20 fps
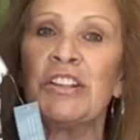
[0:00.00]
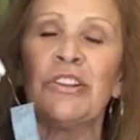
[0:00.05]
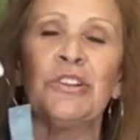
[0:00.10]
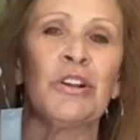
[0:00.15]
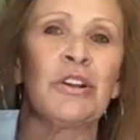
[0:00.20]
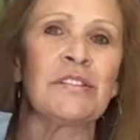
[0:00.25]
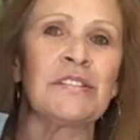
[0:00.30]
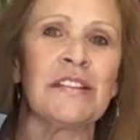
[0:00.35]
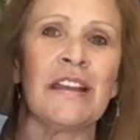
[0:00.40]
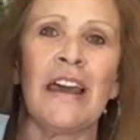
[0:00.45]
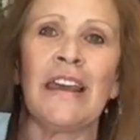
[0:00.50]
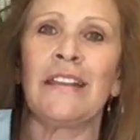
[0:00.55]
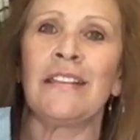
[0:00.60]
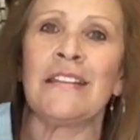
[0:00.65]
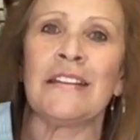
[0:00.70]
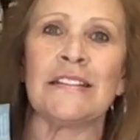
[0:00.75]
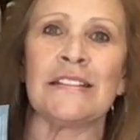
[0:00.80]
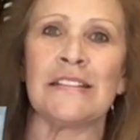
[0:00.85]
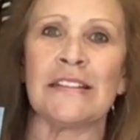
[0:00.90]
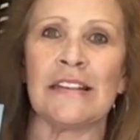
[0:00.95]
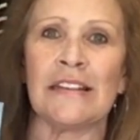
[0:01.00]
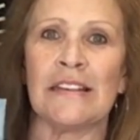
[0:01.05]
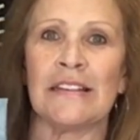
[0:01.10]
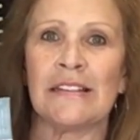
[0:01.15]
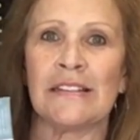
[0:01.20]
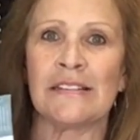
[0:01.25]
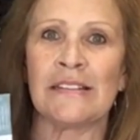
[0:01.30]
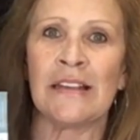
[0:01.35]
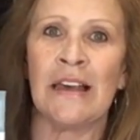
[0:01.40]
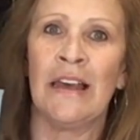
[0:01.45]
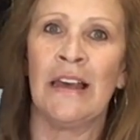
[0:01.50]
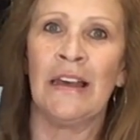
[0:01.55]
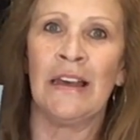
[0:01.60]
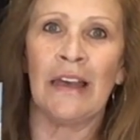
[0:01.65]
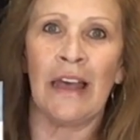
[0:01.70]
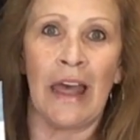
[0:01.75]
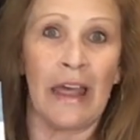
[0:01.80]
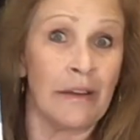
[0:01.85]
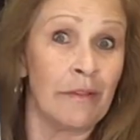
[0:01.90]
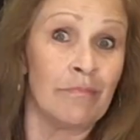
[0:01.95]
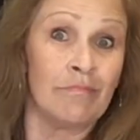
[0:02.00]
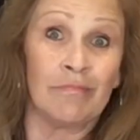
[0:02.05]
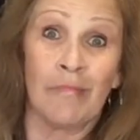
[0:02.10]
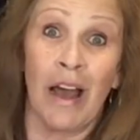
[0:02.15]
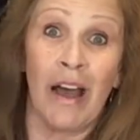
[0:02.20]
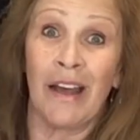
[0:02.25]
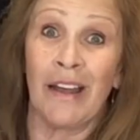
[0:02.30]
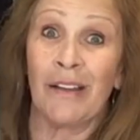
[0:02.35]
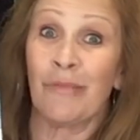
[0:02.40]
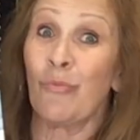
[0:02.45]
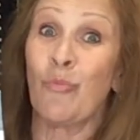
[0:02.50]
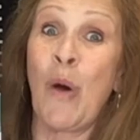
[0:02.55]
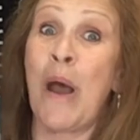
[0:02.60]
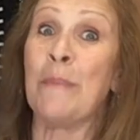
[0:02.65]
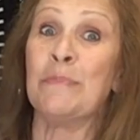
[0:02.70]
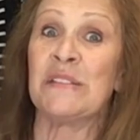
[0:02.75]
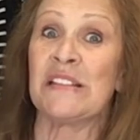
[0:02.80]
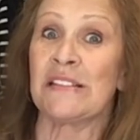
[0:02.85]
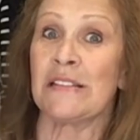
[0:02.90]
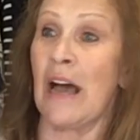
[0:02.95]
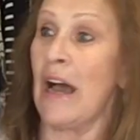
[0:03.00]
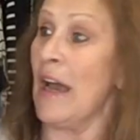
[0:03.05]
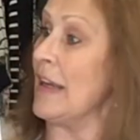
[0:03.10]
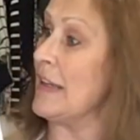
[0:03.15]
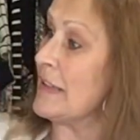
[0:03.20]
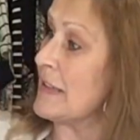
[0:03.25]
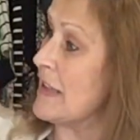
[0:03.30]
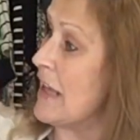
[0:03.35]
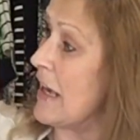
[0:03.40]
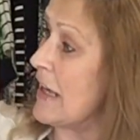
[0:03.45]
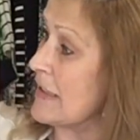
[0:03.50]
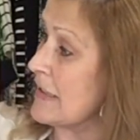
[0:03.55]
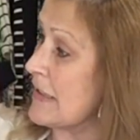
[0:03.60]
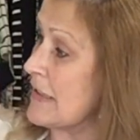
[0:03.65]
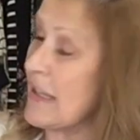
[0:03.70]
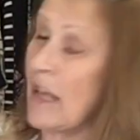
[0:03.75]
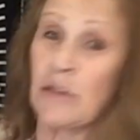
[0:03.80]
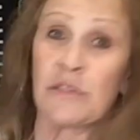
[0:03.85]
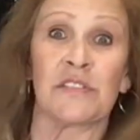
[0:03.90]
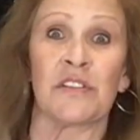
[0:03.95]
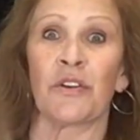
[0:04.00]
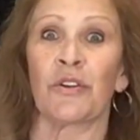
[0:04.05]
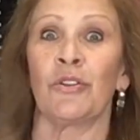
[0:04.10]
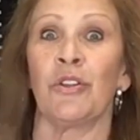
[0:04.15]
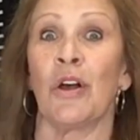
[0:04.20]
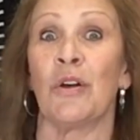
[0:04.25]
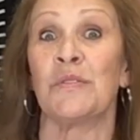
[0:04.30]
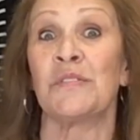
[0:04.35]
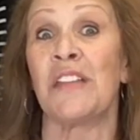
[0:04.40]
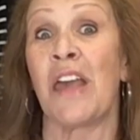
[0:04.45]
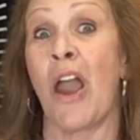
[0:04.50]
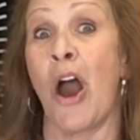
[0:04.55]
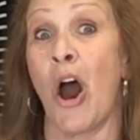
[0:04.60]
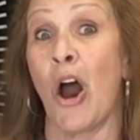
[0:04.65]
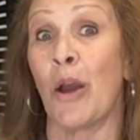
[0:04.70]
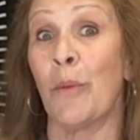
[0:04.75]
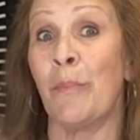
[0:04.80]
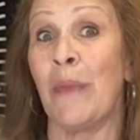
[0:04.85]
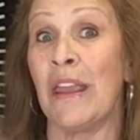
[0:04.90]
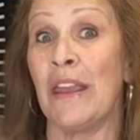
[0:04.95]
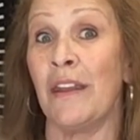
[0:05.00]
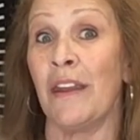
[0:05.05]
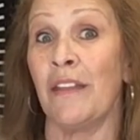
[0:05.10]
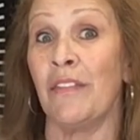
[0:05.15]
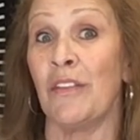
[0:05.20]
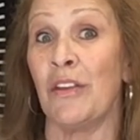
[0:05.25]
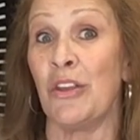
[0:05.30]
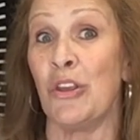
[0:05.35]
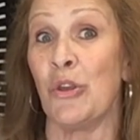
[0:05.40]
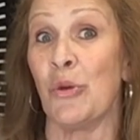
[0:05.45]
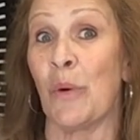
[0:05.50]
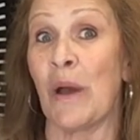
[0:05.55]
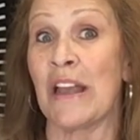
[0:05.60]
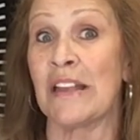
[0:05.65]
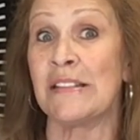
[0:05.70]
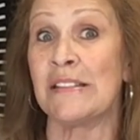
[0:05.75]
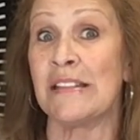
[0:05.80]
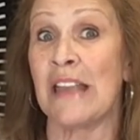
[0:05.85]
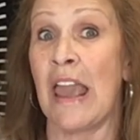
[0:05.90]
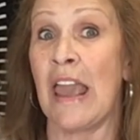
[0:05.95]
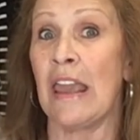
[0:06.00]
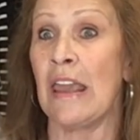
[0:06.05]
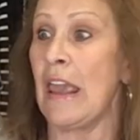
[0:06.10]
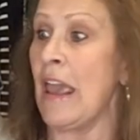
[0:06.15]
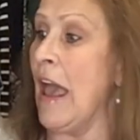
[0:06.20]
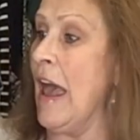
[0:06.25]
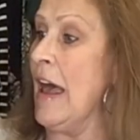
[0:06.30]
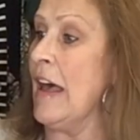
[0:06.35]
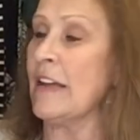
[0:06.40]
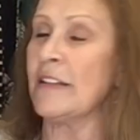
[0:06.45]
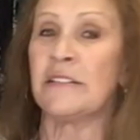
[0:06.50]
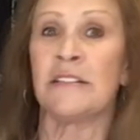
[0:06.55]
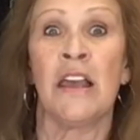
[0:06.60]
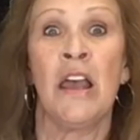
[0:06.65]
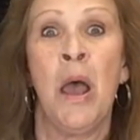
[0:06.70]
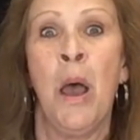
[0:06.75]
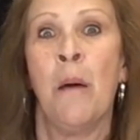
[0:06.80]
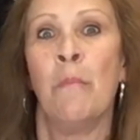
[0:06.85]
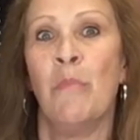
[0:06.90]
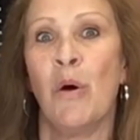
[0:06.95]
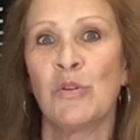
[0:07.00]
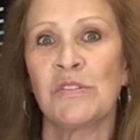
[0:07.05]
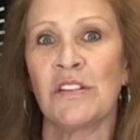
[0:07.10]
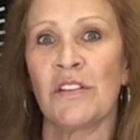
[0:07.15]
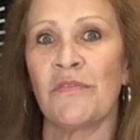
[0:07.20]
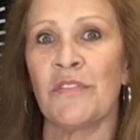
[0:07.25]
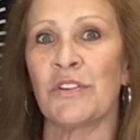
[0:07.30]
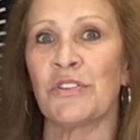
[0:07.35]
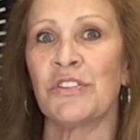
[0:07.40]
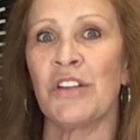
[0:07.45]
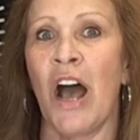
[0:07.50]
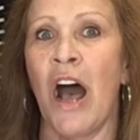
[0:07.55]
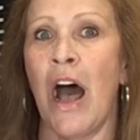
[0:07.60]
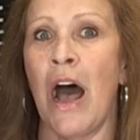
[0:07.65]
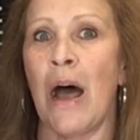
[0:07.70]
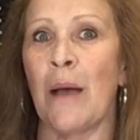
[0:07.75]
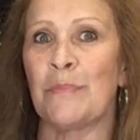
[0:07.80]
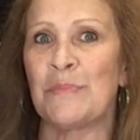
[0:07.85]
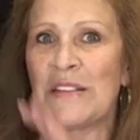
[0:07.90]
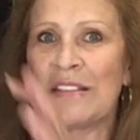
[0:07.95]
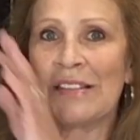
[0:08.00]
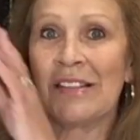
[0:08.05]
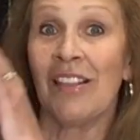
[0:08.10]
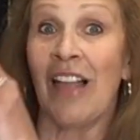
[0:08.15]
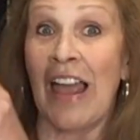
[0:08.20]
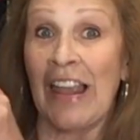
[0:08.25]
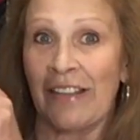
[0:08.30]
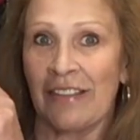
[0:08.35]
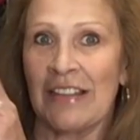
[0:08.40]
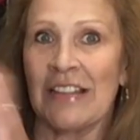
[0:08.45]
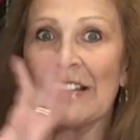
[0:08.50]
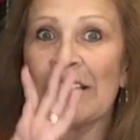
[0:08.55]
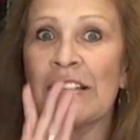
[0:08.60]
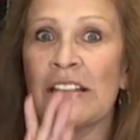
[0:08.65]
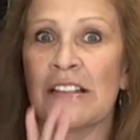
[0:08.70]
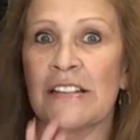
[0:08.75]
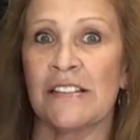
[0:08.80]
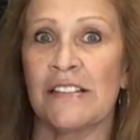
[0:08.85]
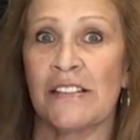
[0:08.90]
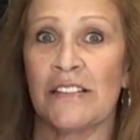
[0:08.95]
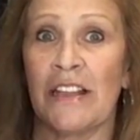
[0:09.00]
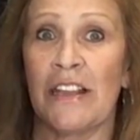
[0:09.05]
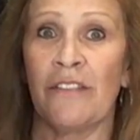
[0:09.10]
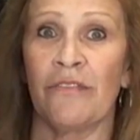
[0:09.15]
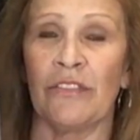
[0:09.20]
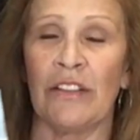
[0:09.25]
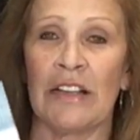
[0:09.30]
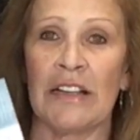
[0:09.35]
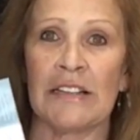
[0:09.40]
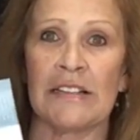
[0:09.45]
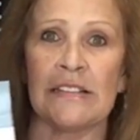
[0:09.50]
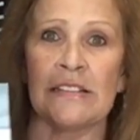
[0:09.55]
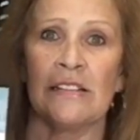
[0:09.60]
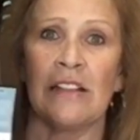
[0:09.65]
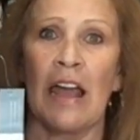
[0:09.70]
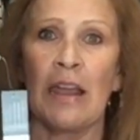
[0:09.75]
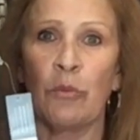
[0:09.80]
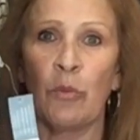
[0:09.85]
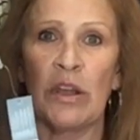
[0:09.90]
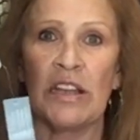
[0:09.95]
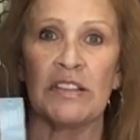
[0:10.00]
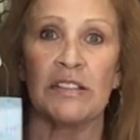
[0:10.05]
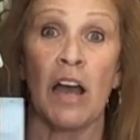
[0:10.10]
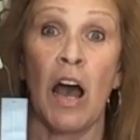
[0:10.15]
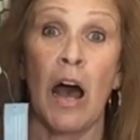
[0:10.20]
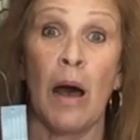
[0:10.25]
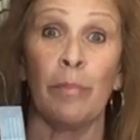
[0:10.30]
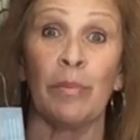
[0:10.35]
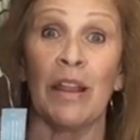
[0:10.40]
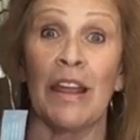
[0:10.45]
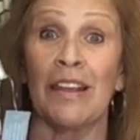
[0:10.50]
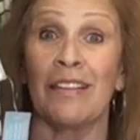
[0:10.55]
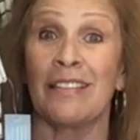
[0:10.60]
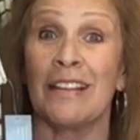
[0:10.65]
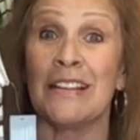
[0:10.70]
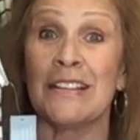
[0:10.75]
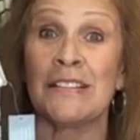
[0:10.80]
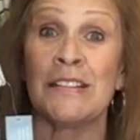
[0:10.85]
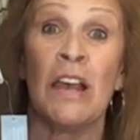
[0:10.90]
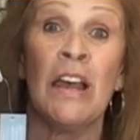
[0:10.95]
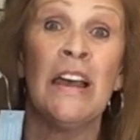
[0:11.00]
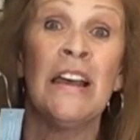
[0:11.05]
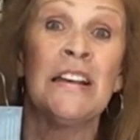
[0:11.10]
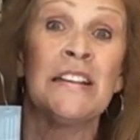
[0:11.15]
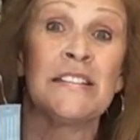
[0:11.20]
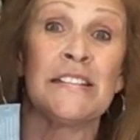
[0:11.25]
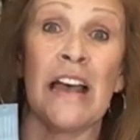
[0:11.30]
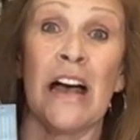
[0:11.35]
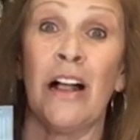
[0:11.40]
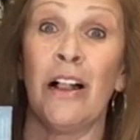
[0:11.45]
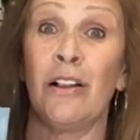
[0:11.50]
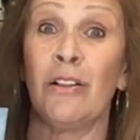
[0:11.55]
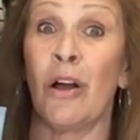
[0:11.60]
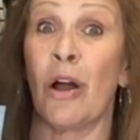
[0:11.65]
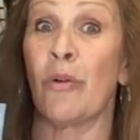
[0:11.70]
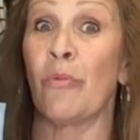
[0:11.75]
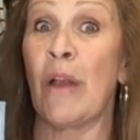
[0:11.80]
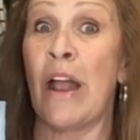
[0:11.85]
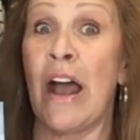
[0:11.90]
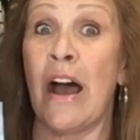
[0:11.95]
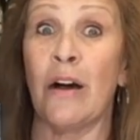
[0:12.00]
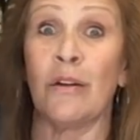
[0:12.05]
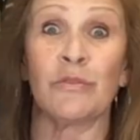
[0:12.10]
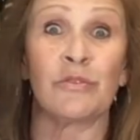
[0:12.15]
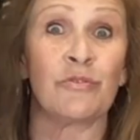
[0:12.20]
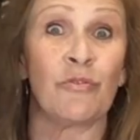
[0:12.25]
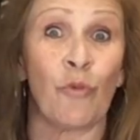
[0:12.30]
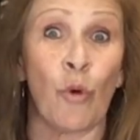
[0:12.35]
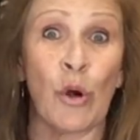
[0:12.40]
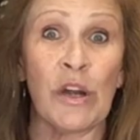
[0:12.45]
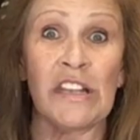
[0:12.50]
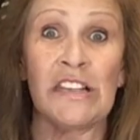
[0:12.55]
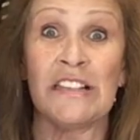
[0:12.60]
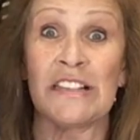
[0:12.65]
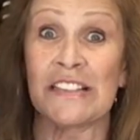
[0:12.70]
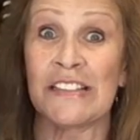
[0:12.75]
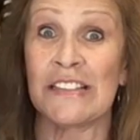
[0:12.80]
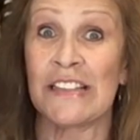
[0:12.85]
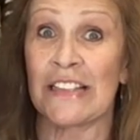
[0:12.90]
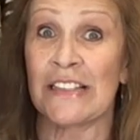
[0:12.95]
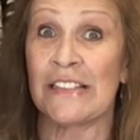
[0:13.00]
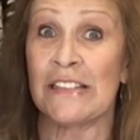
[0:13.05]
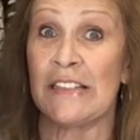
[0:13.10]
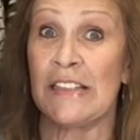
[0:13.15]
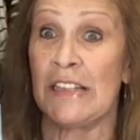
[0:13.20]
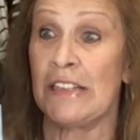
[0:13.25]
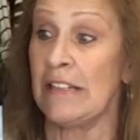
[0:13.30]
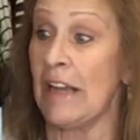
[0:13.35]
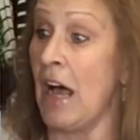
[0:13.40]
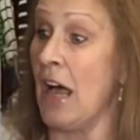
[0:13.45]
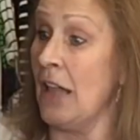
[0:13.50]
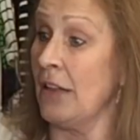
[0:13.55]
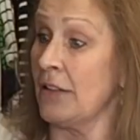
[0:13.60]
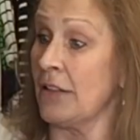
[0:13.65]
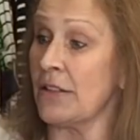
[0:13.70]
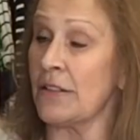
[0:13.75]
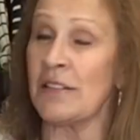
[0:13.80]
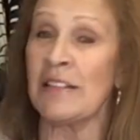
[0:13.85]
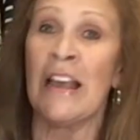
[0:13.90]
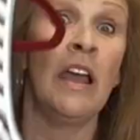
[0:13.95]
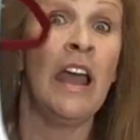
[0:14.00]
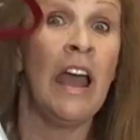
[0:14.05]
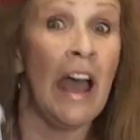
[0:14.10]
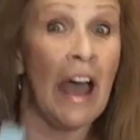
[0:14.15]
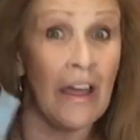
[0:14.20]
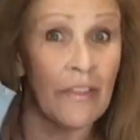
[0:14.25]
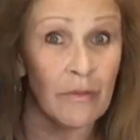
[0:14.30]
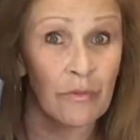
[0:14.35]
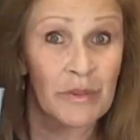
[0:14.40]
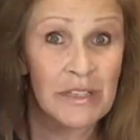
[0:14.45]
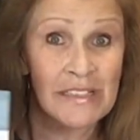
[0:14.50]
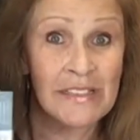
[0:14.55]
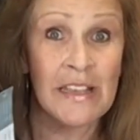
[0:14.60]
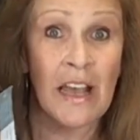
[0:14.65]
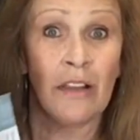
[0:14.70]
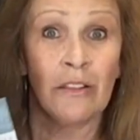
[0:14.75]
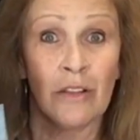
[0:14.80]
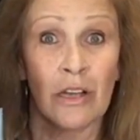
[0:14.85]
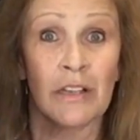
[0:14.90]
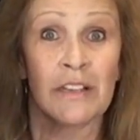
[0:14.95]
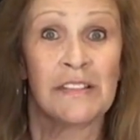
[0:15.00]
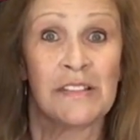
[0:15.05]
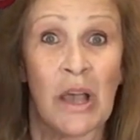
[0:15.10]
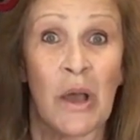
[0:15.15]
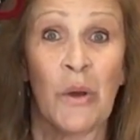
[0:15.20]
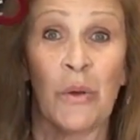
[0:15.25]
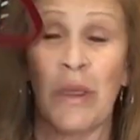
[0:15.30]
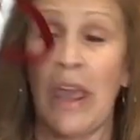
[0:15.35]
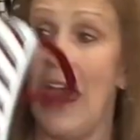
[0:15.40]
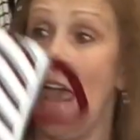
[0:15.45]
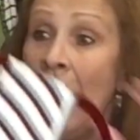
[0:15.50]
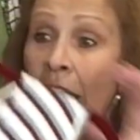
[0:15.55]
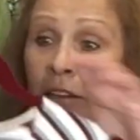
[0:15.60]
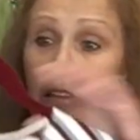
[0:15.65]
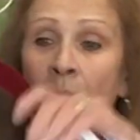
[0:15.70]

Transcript: It looks like this is and uh, website that sells their clothes. They are made in the USA, and most of their tops like this, a sleeveless lightweight top like this, sell around forty to sixty dollars, and the resale looks okay.